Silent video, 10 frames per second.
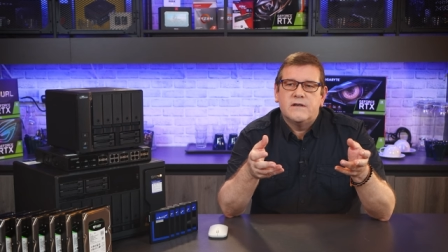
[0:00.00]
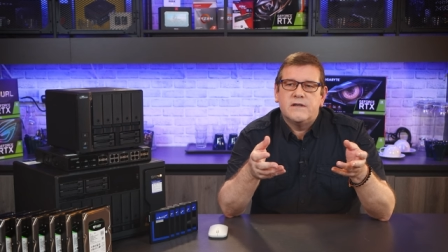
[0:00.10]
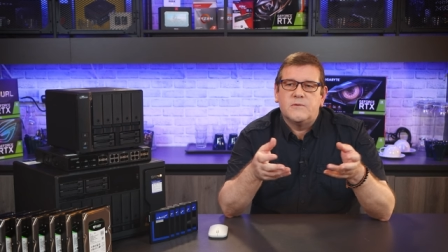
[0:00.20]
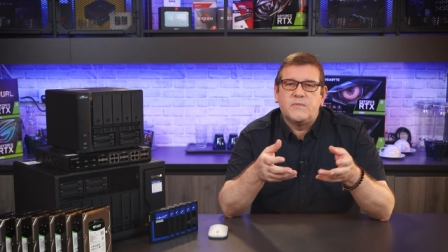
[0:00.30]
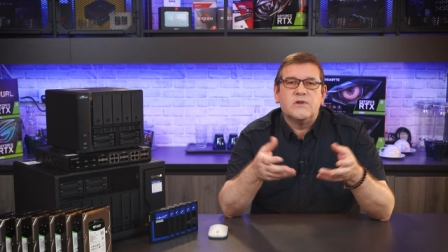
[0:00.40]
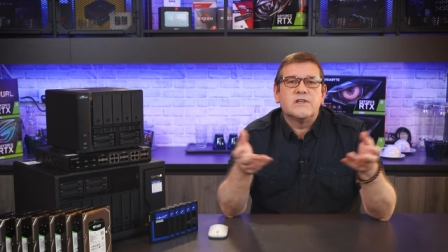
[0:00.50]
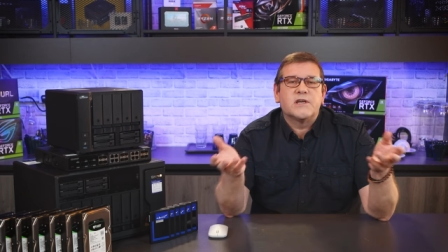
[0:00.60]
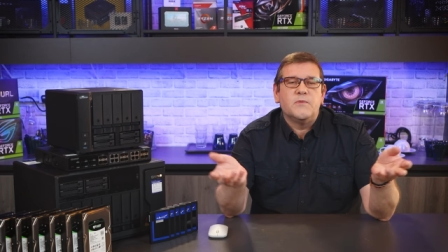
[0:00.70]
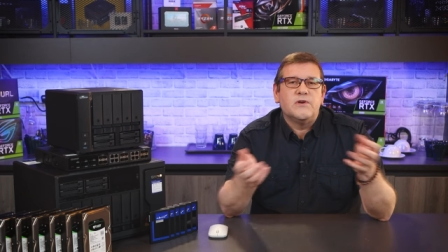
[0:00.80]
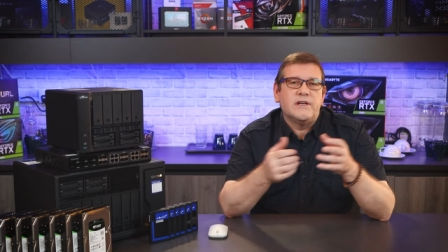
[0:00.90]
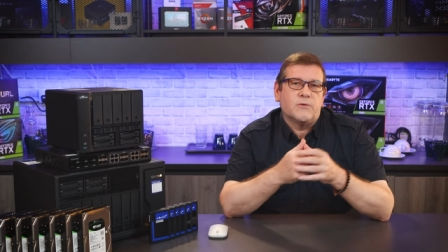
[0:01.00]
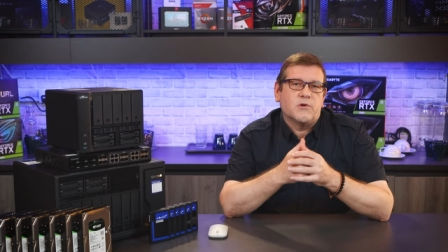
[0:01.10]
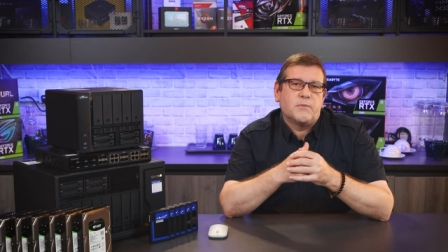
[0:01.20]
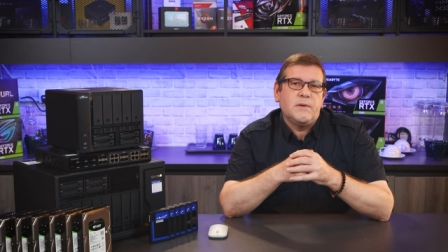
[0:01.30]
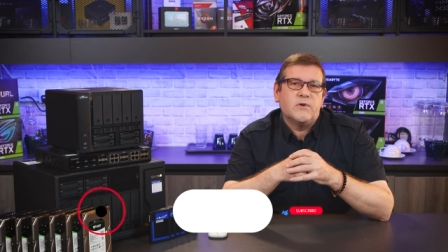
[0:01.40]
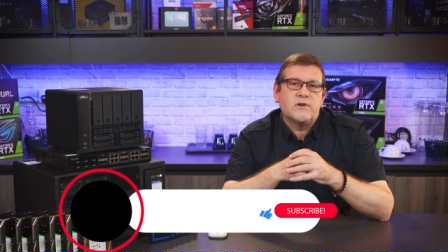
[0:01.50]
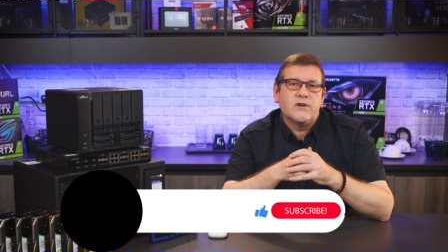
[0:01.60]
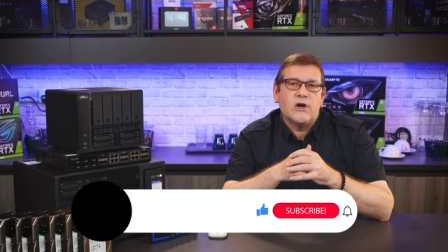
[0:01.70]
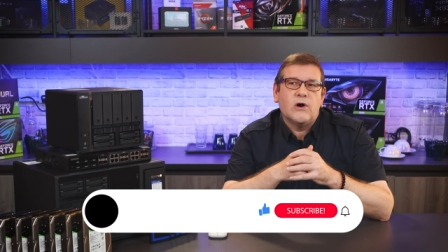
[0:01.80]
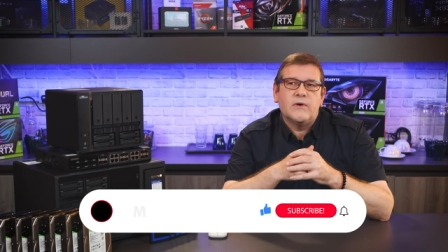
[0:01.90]
you know, build a community where people
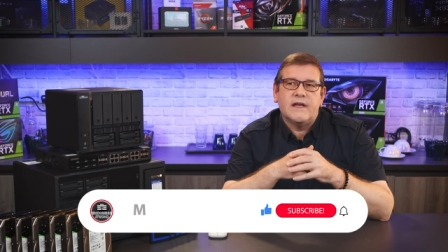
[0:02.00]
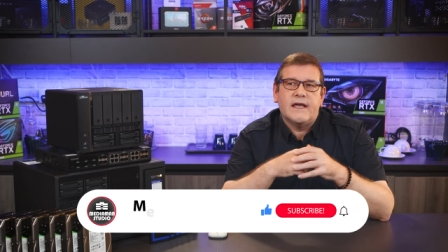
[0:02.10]
can go and,